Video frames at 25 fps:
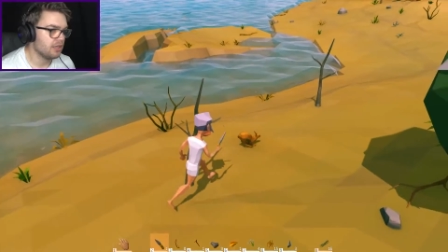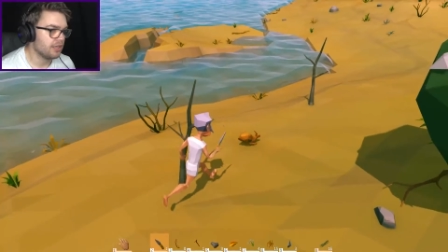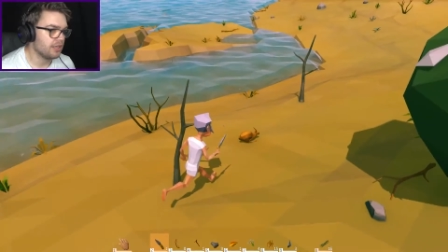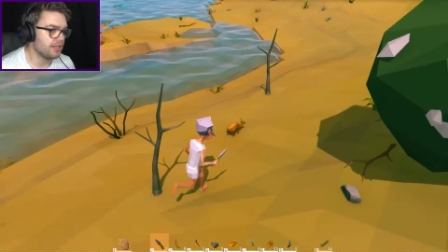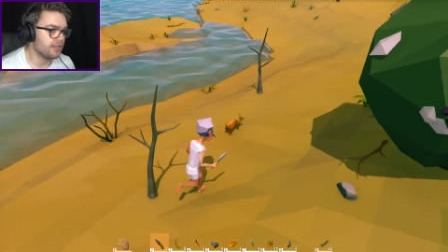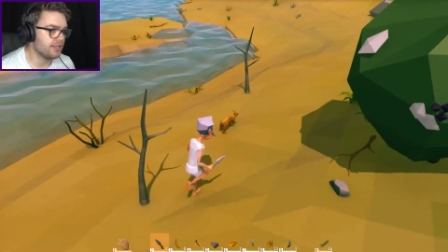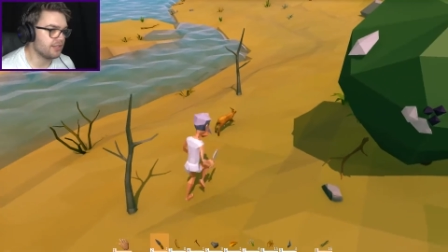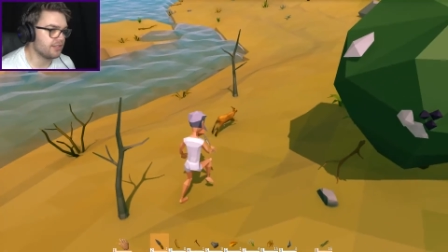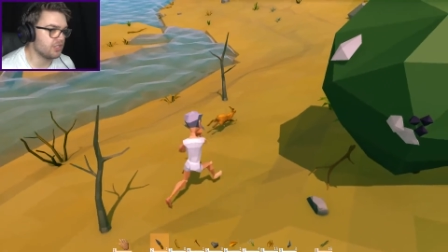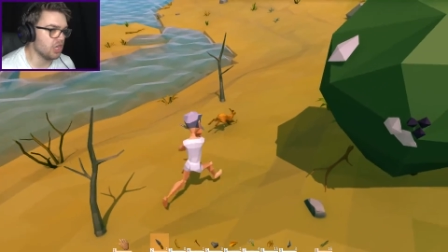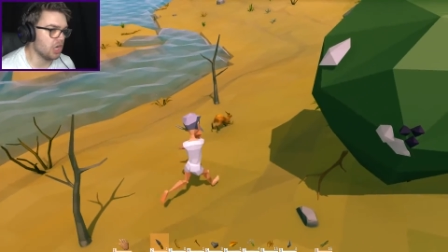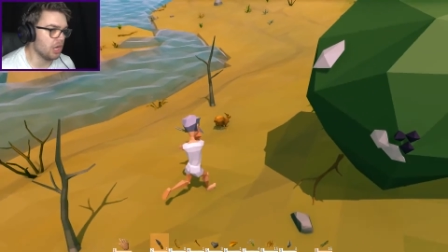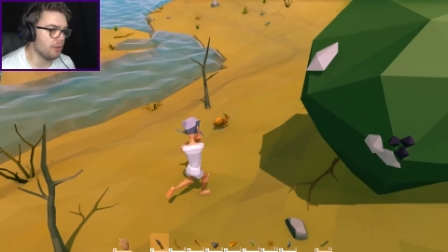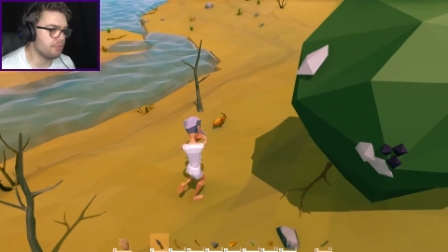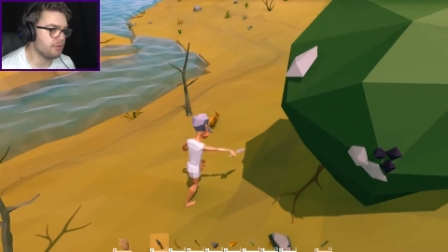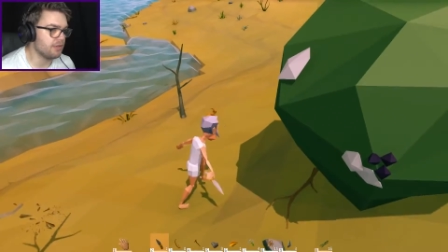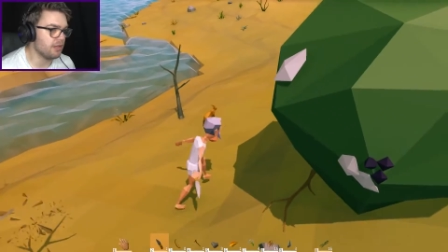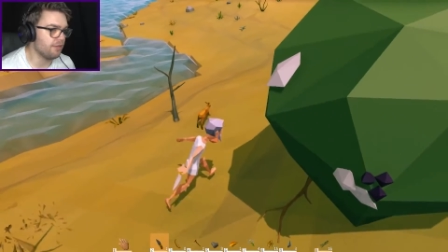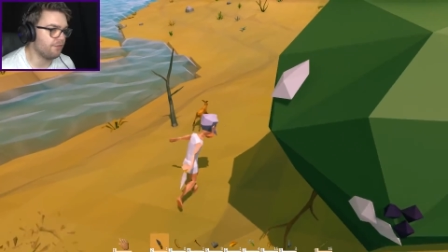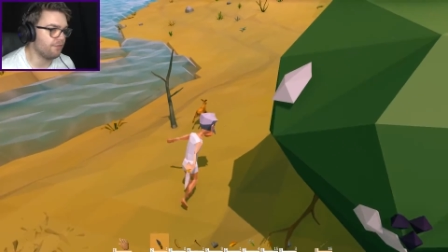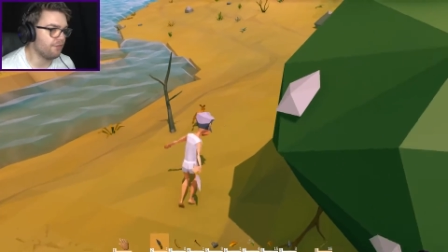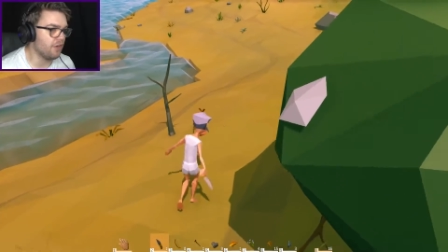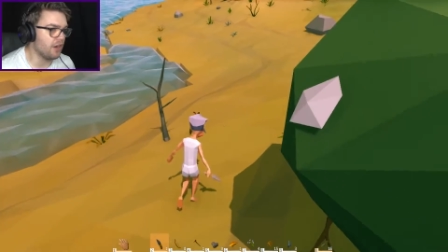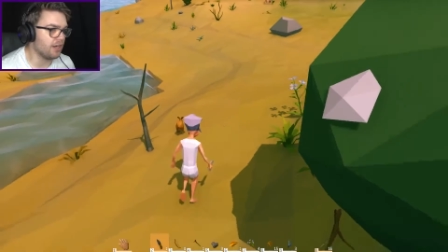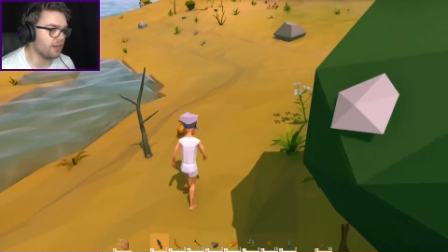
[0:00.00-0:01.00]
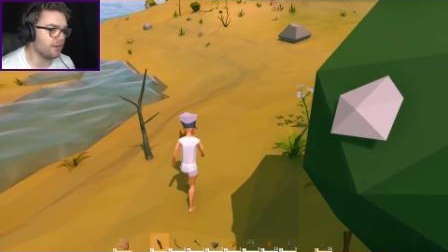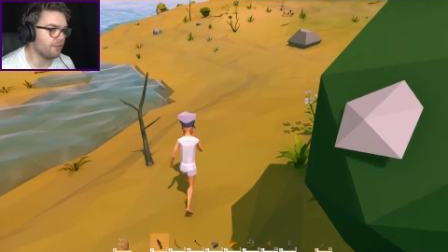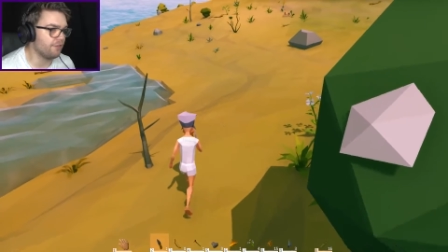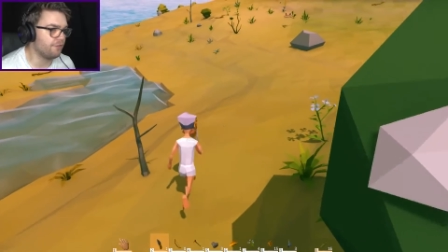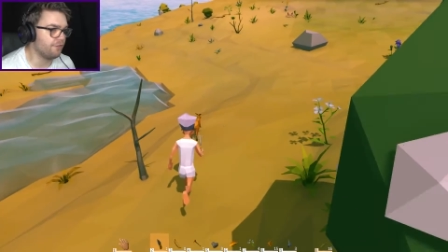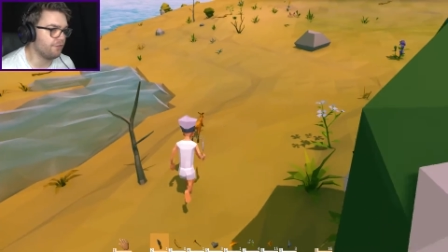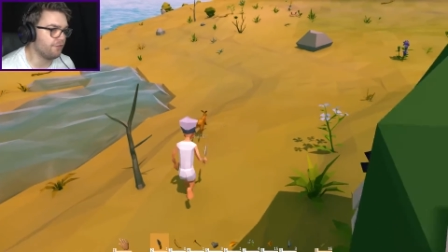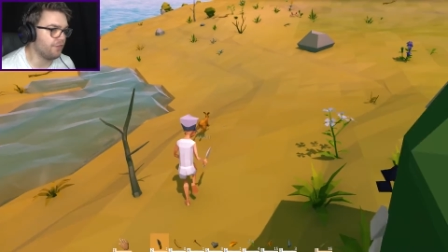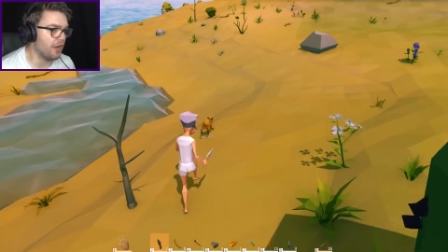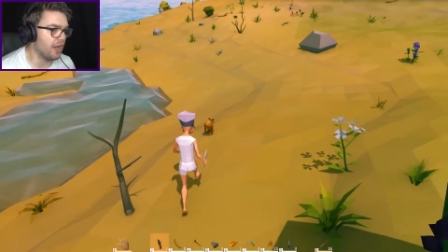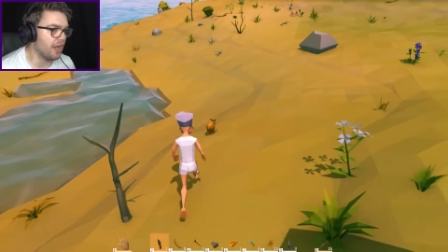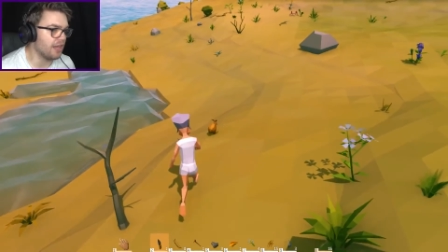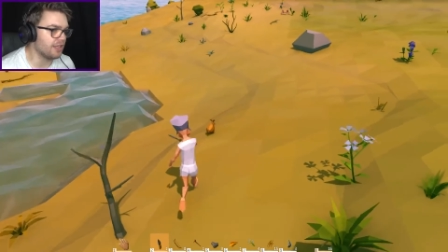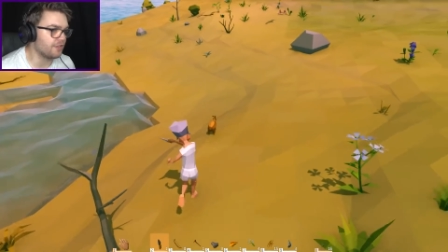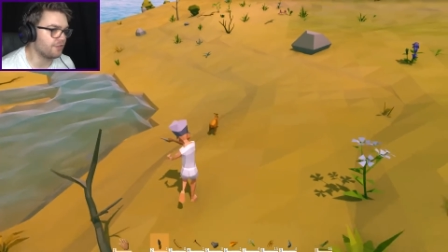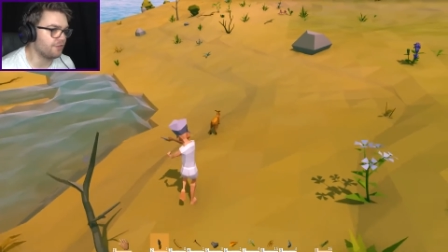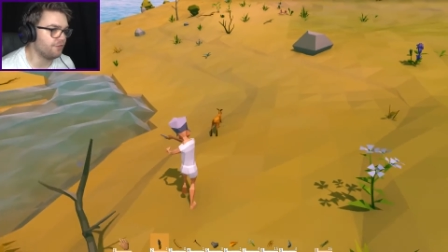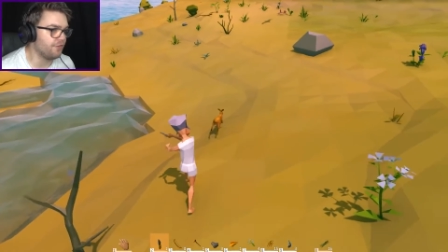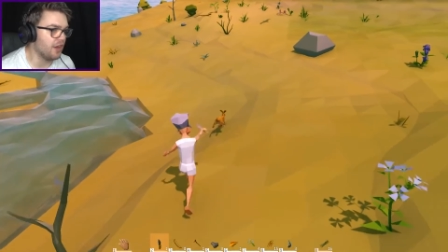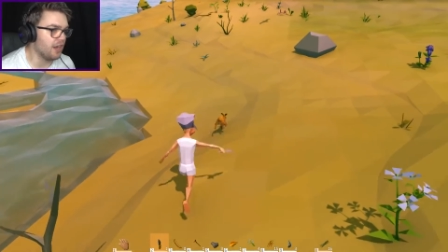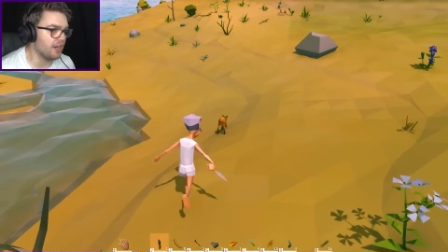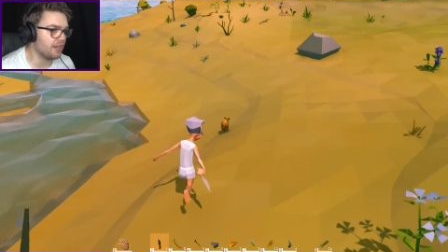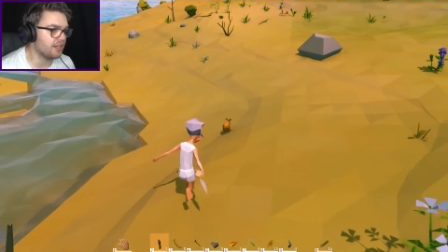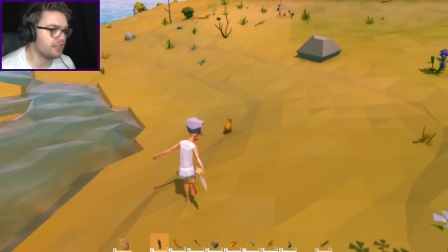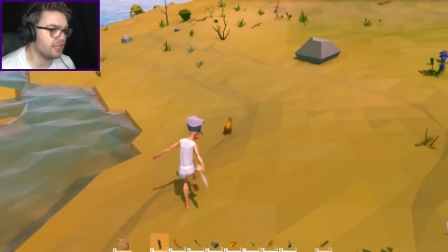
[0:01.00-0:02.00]
Can you stop? You fucking fast
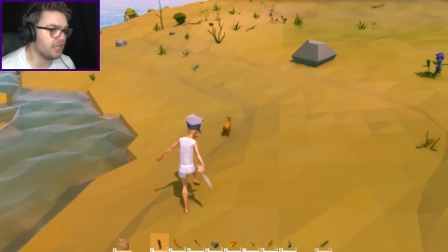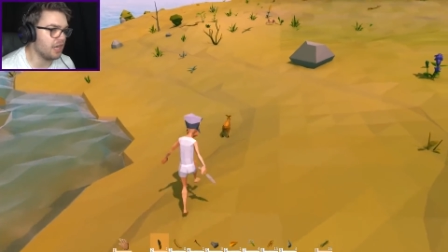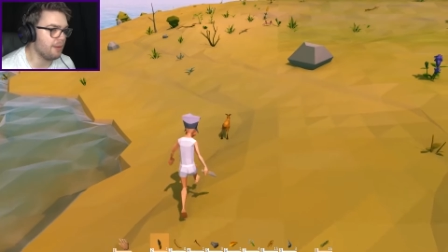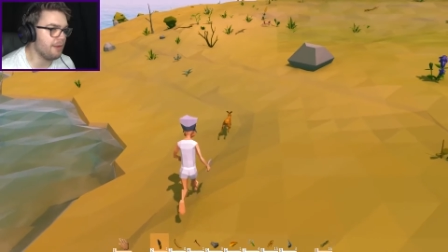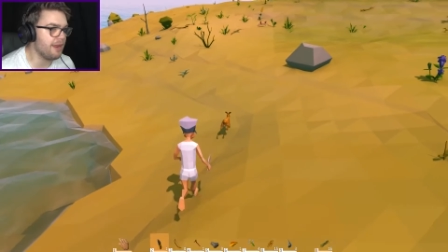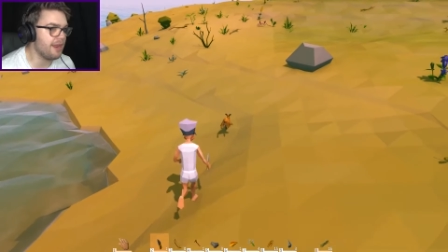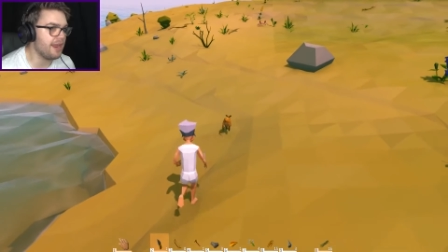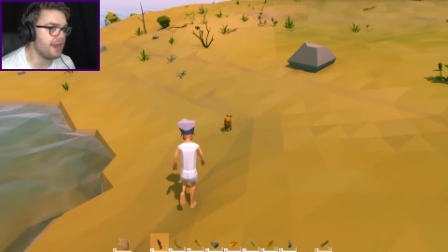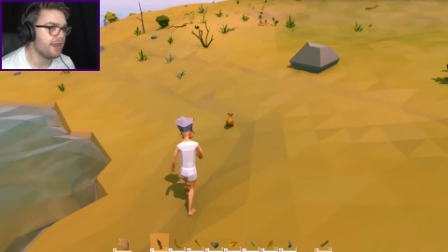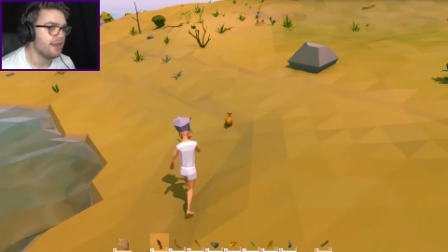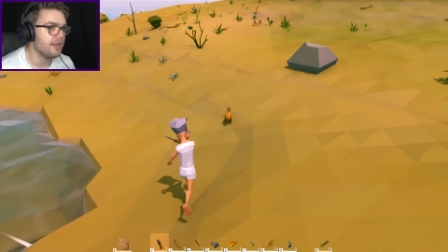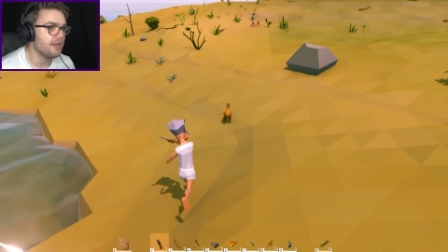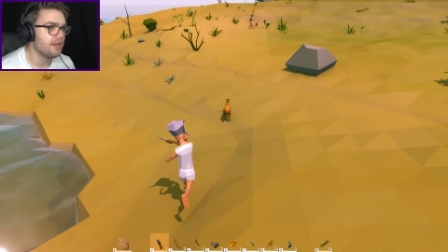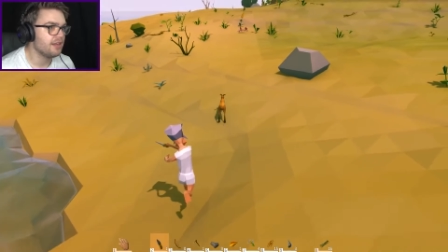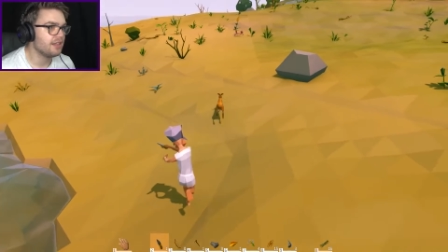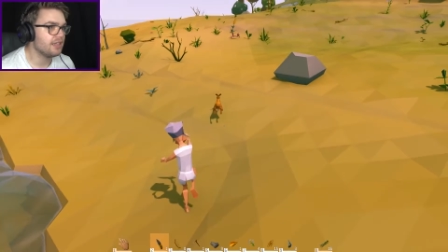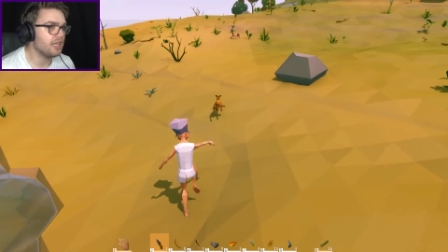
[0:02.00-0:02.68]
fuck. Come here.